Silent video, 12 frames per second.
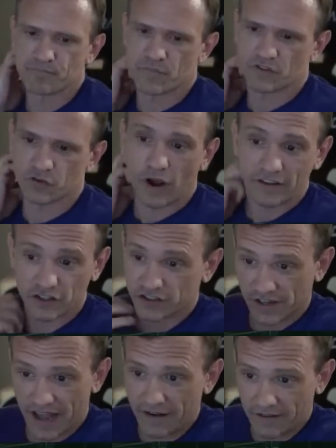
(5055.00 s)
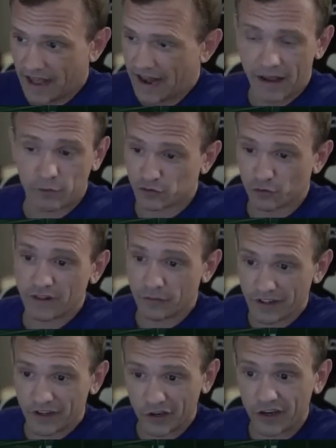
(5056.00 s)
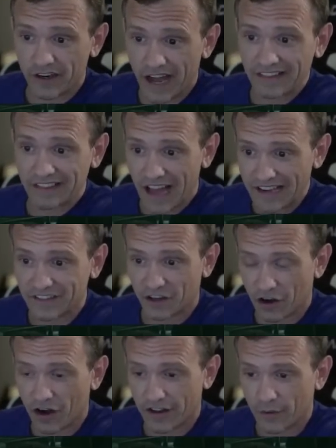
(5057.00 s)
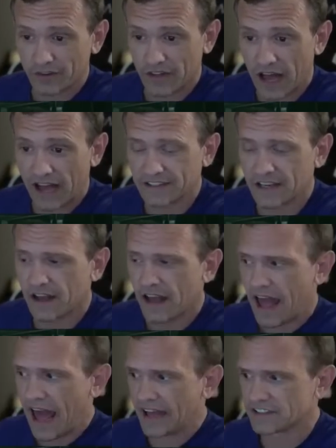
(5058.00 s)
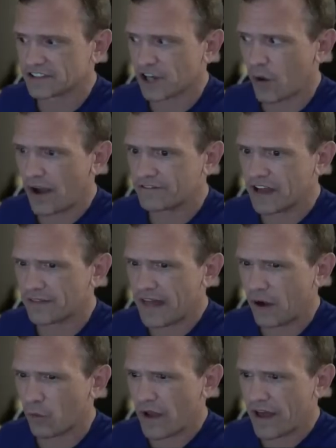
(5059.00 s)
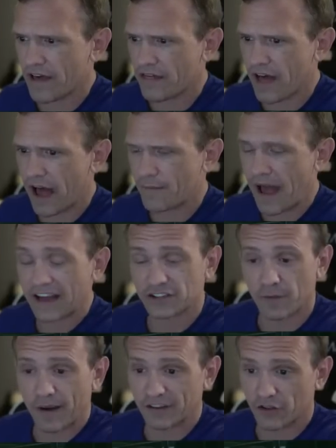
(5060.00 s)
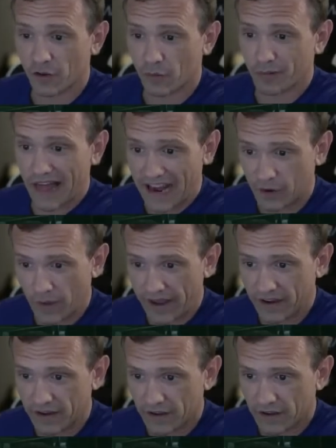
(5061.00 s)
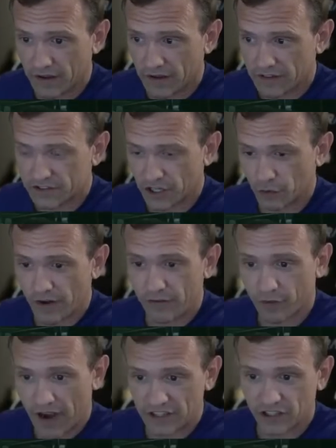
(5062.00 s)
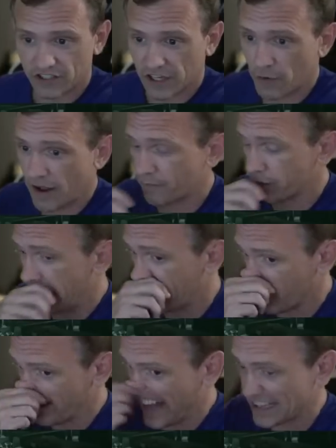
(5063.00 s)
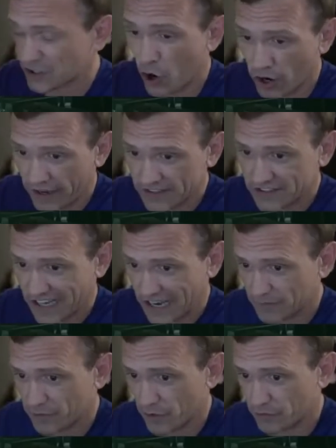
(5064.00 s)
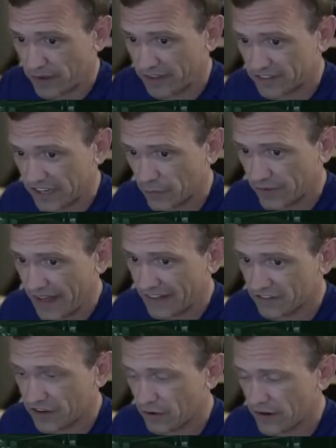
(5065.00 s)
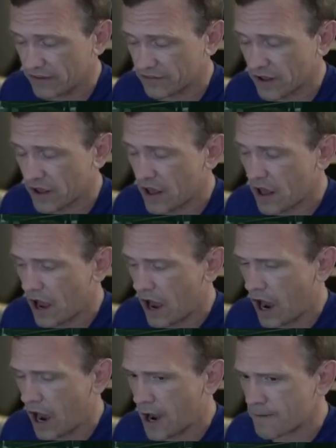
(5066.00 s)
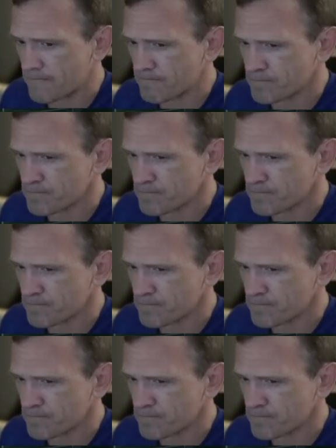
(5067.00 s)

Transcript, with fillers: So I just it was really, really good. I liked it on audio a lot. Yeah. And so I've done that with. I'm actually about to do that with Blackwing to refresh because I read Blackwing last August and I'm supposed to be continuing that series. I